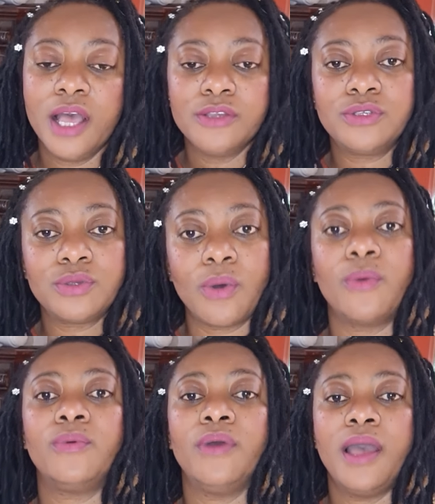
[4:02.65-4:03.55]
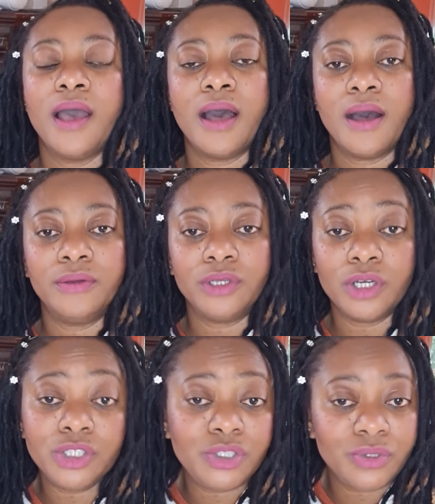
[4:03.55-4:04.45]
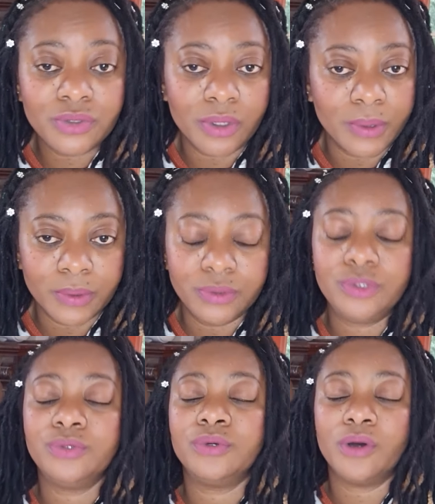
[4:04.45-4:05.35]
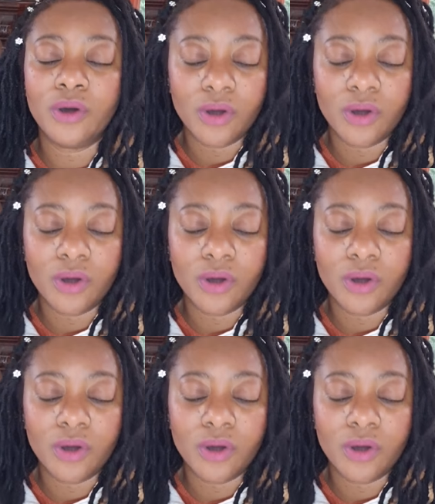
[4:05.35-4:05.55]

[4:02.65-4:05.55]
So I would urge you all to